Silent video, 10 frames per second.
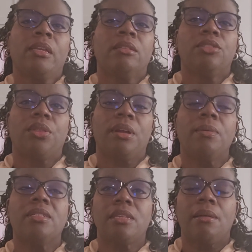So there
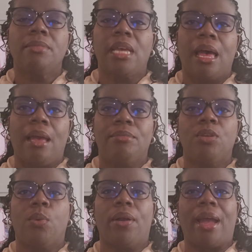were some times
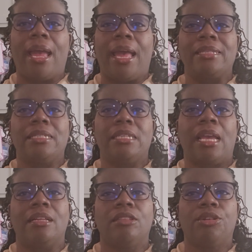where I had to
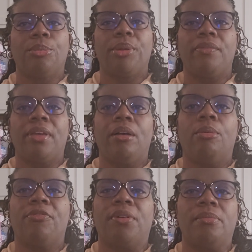take a little bit of
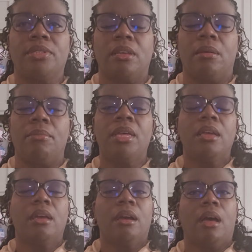help from some
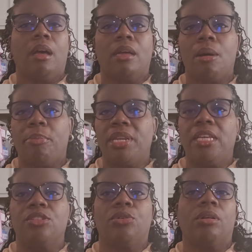
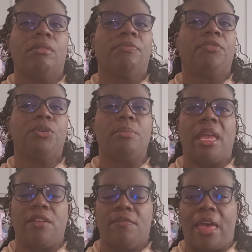companies or food
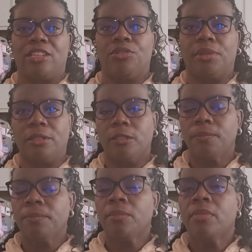manufacturers.
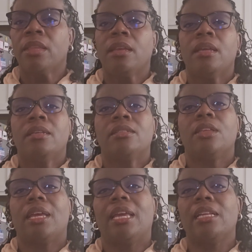So
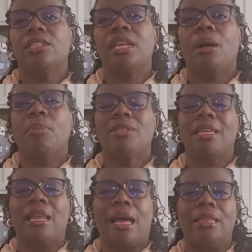the kitchen helpers
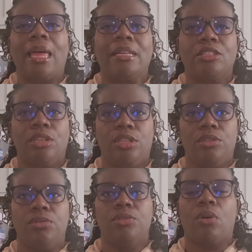that I like to
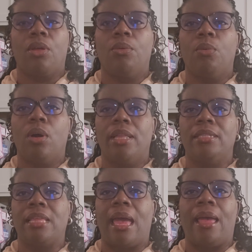use are the
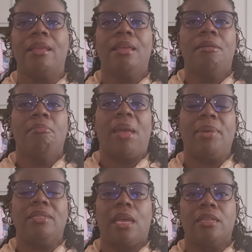ones that
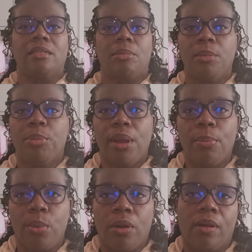maybe take some of the
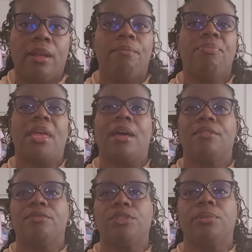prep work out
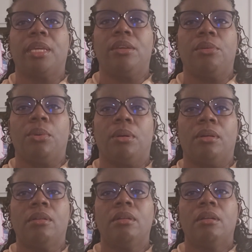of doing
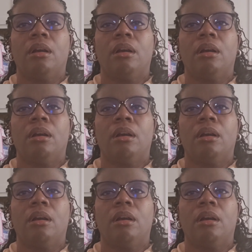your